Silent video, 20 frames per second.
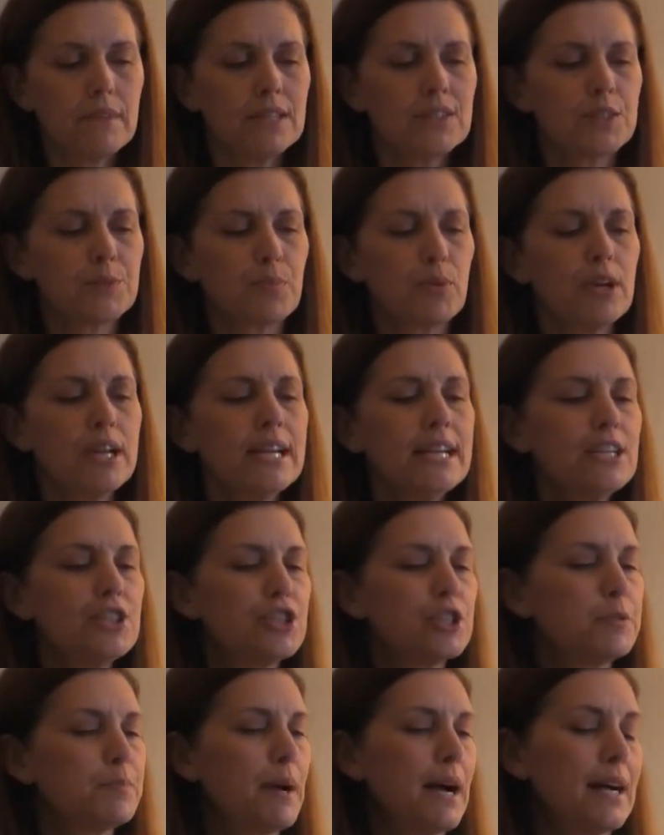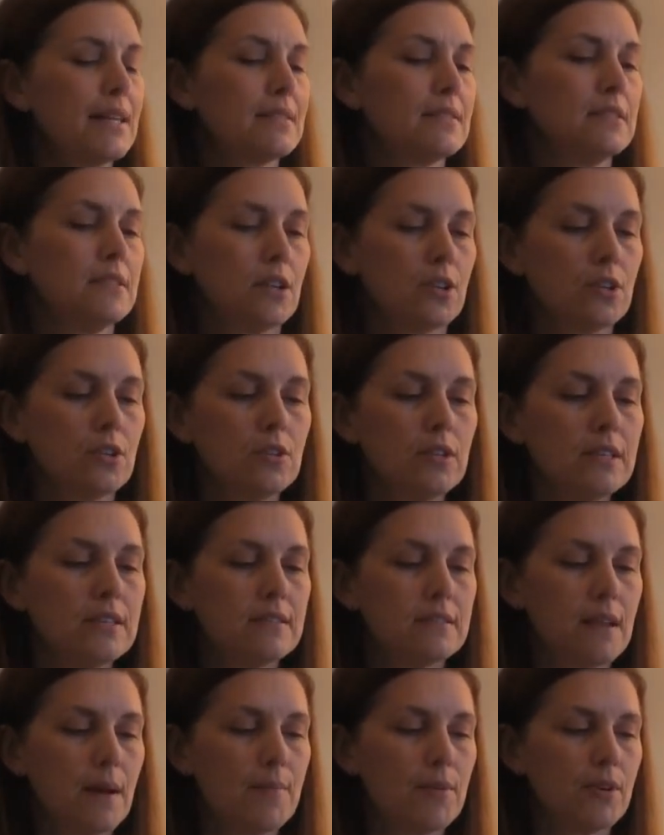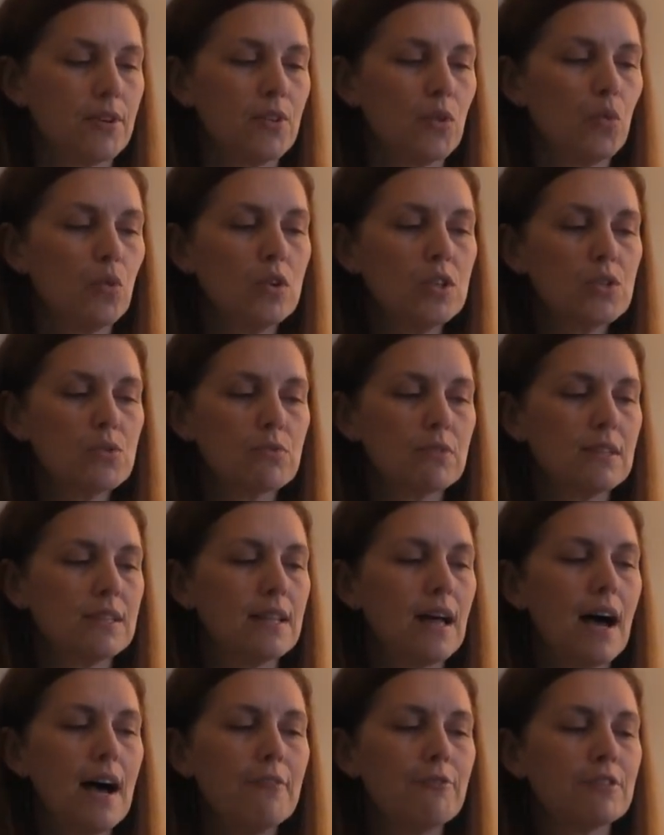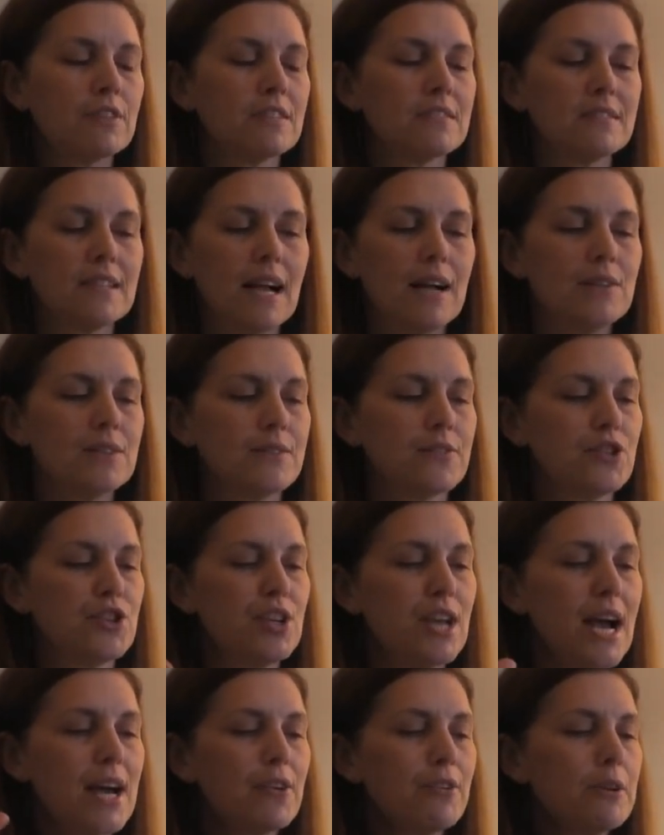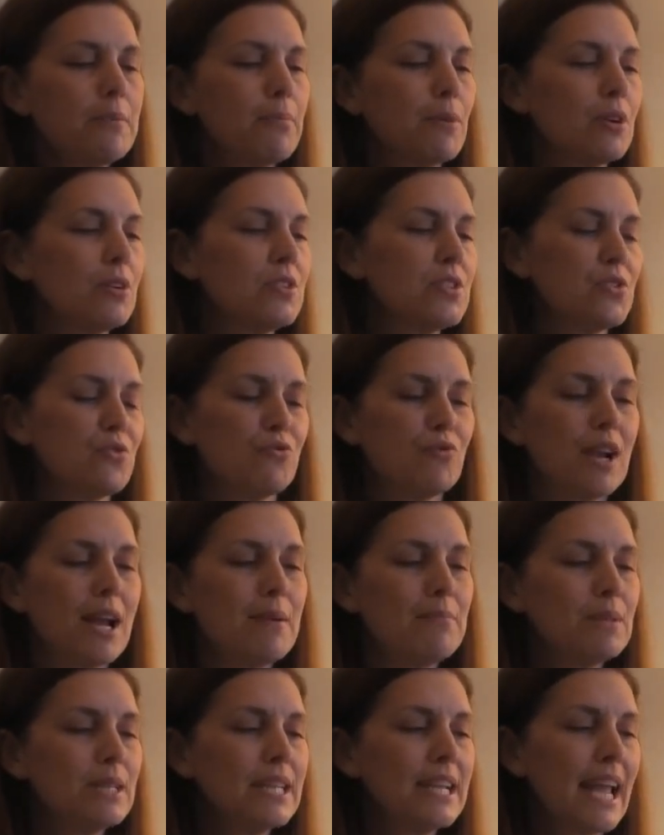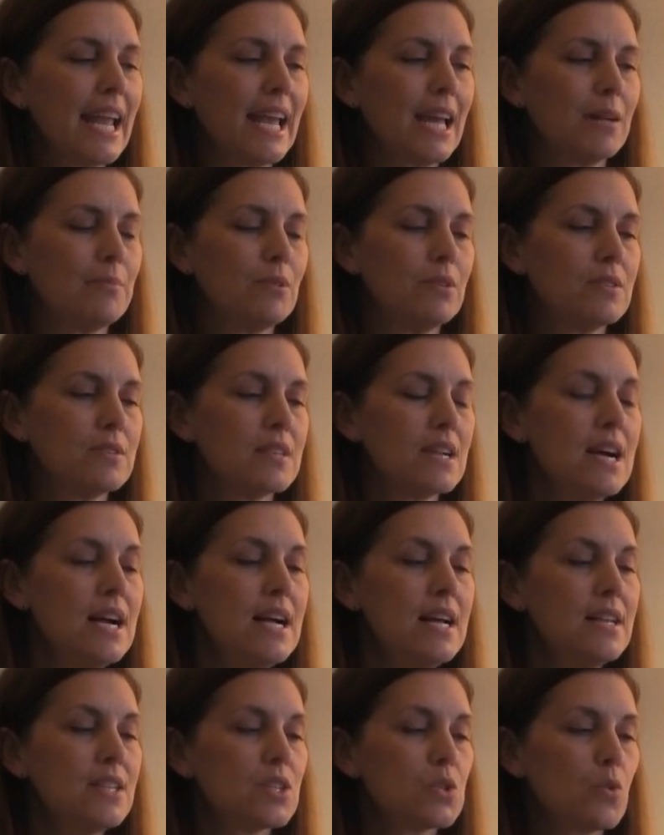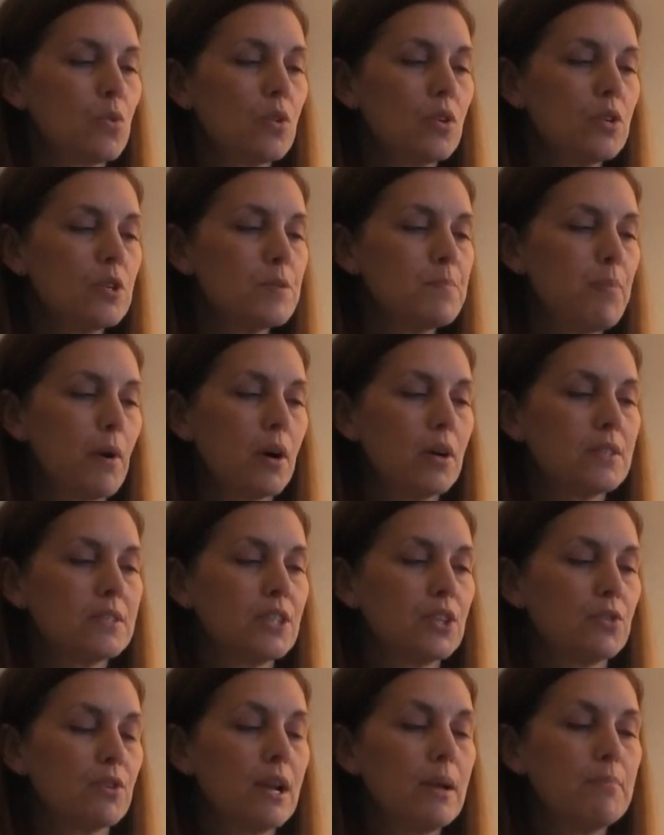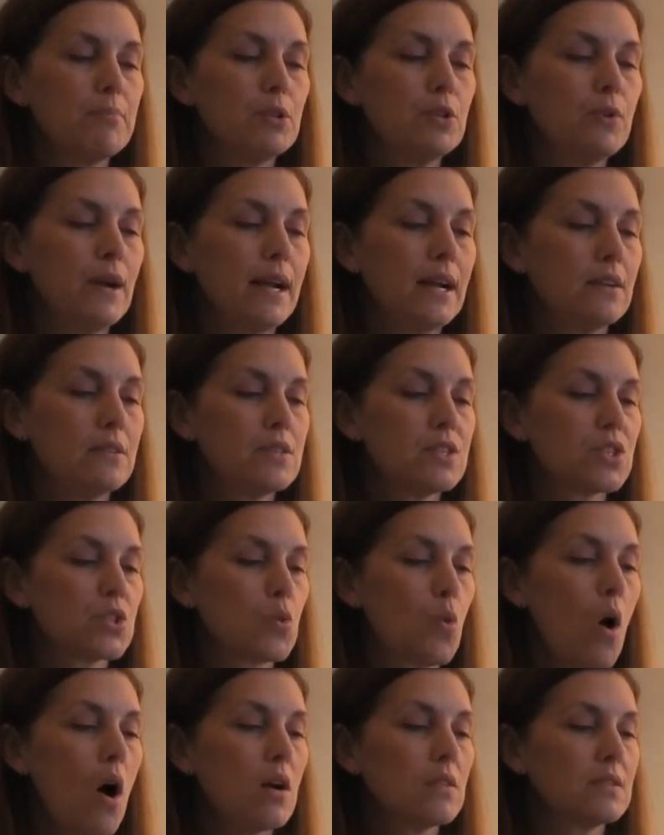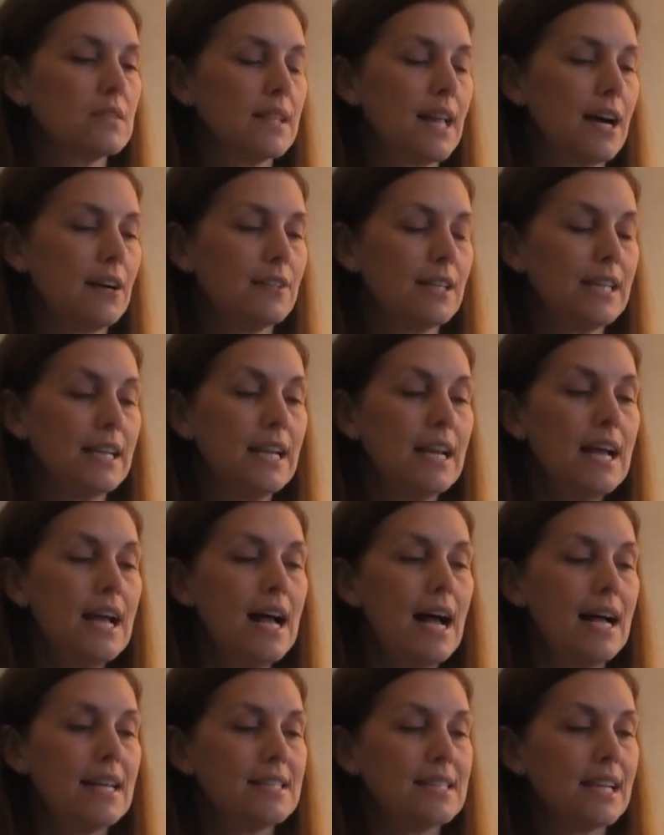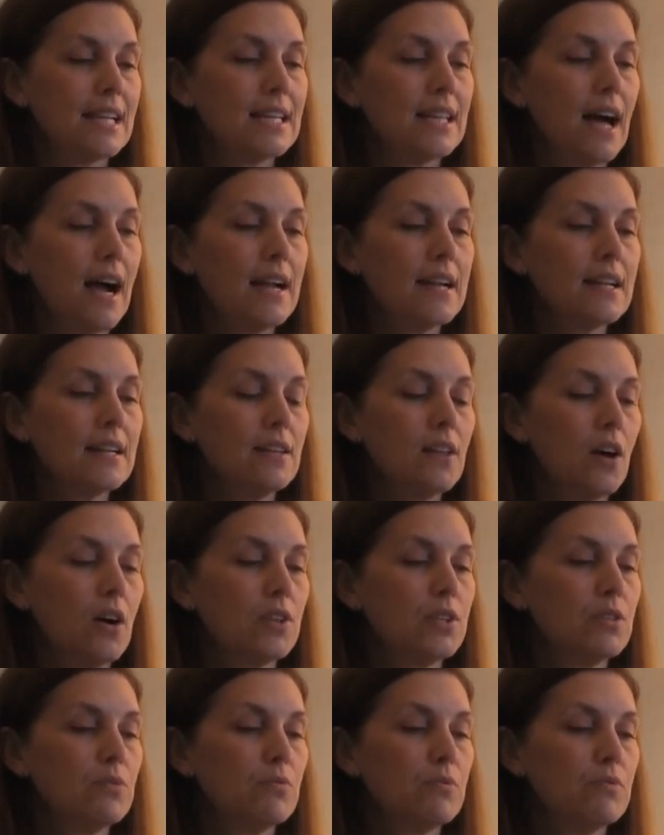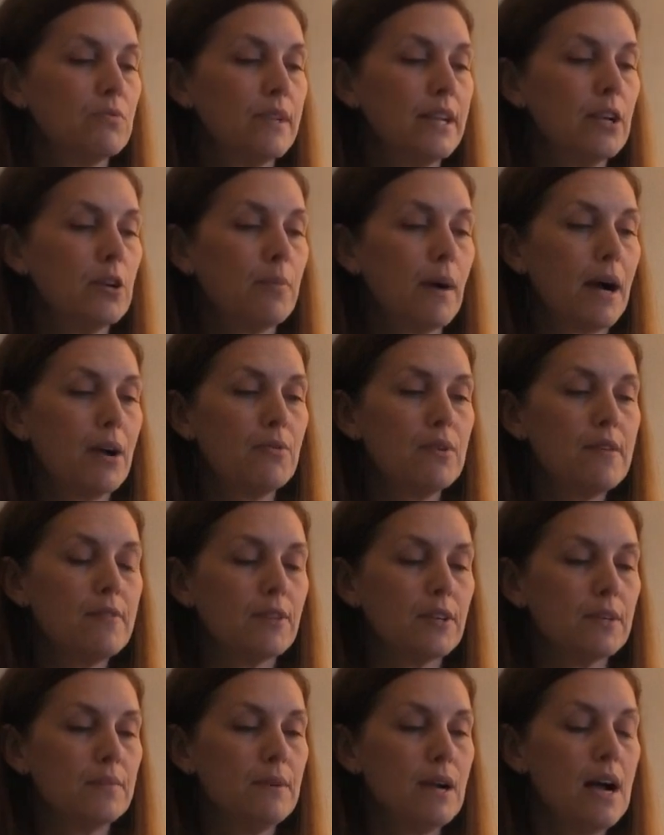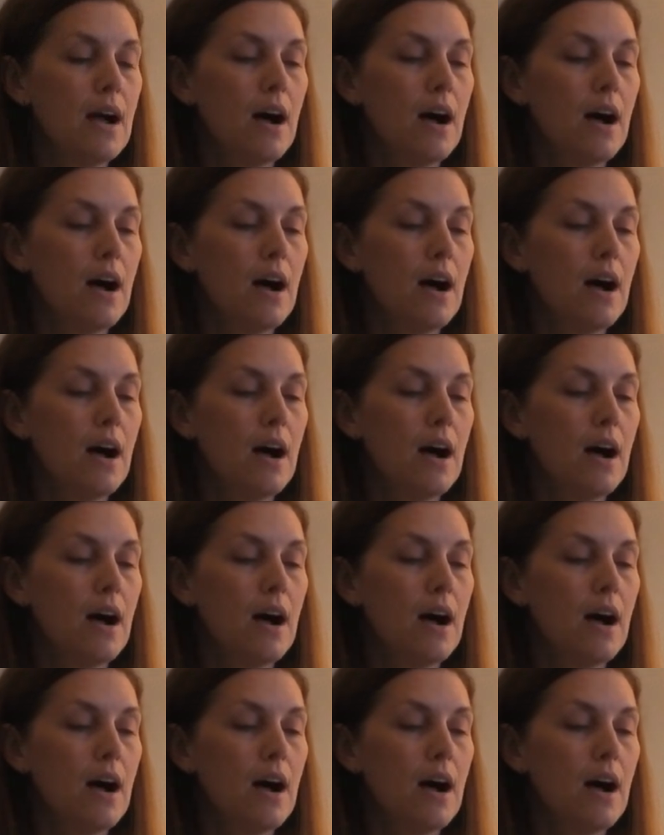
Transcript: Spring had just passed into early summer, and the woods were alive with the sounds of chattering birds and rambling animals. Squirrels barked and great blue herons squawked loudly as they glided along the nearby river.